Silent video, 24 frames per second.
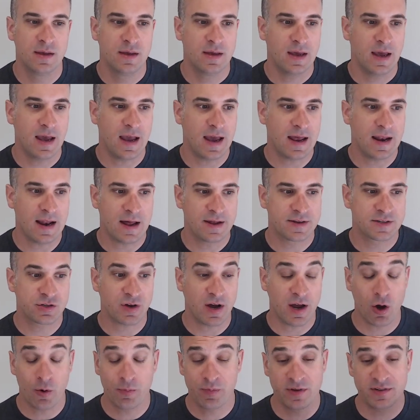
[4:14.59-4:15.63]
And so I
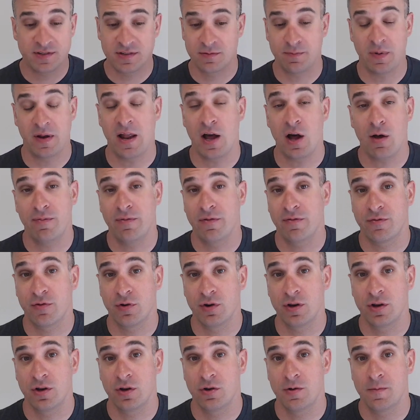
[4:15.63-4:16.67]
hope this has been helpful for
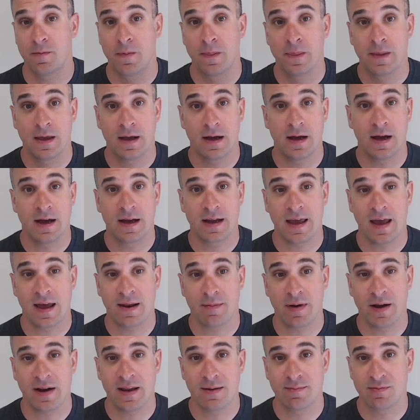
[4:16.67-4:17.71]
you. Again,
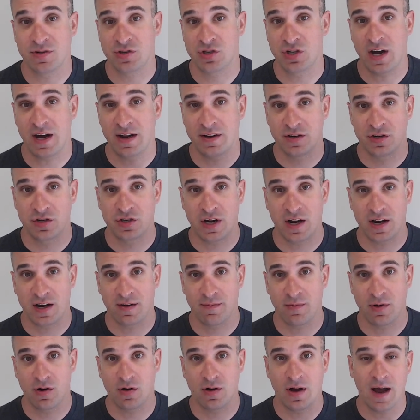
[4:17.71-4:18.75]
my name is John
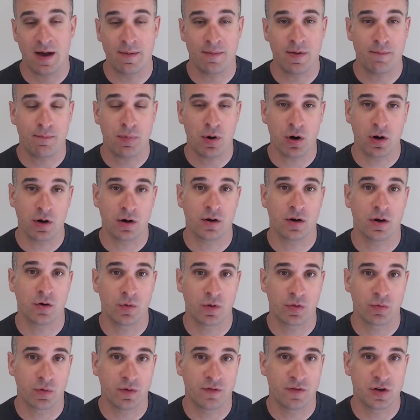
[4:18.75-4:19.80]
DiGiacomo. I'm a partner
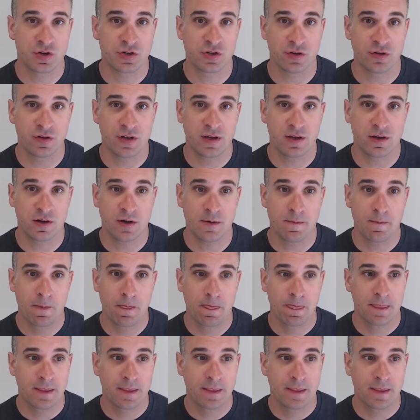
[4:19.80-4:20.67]
with Revision Legal.